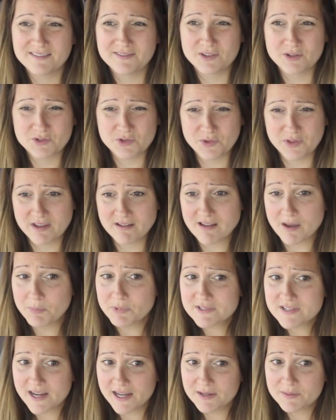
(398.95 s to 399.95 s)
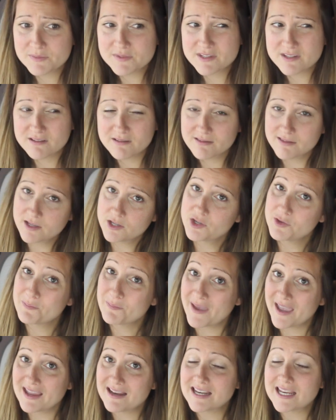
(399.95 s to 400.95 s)
If there's only a couple times that you think you
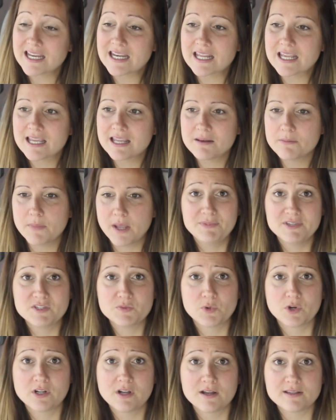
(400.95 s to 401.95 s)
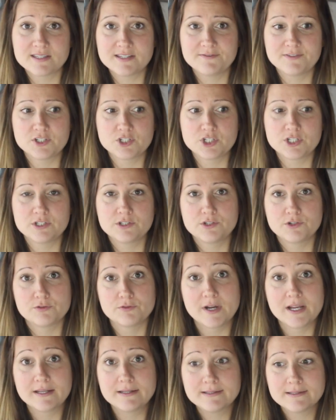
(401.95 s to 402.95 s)
may need it, maybe it's more cost efficient to
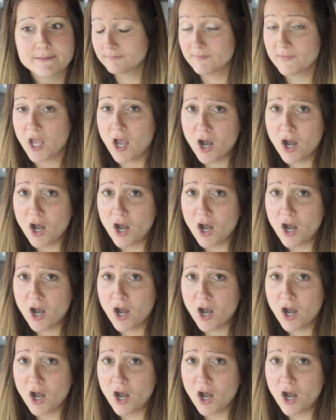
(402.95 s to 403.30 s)
rent.